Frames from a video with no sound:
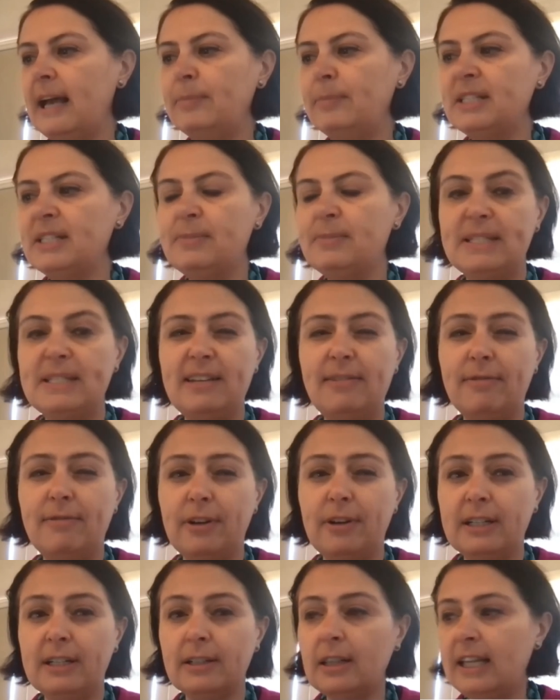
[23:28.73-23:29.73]
kept us busy
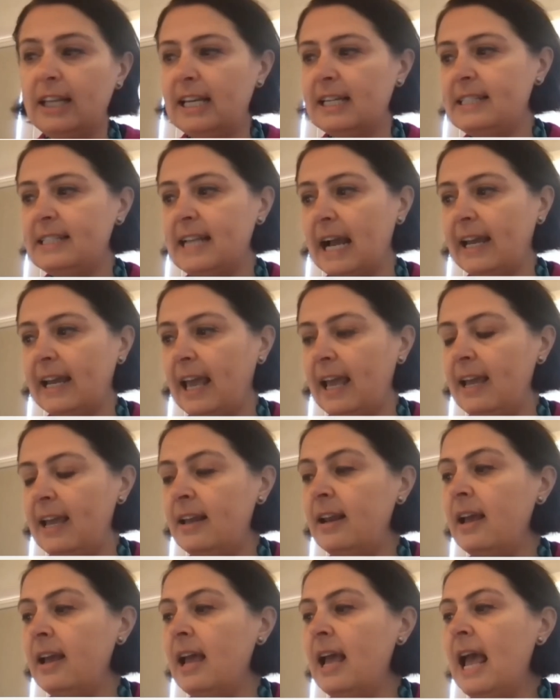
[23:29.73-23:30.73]
for nearly a
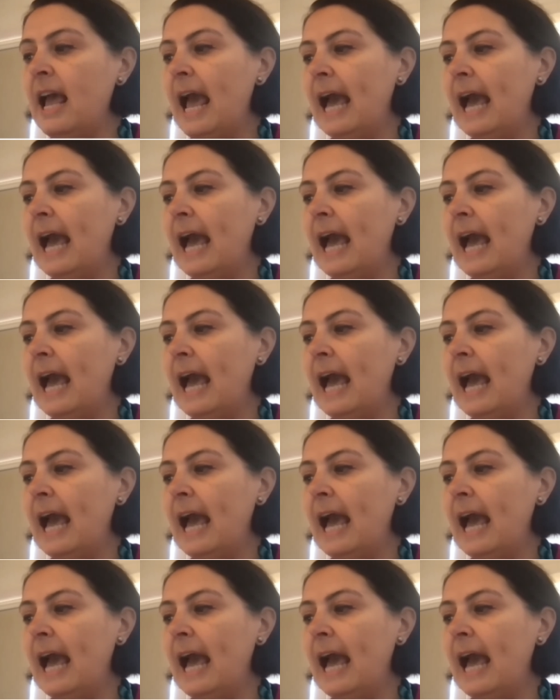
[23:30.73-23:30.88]
decade,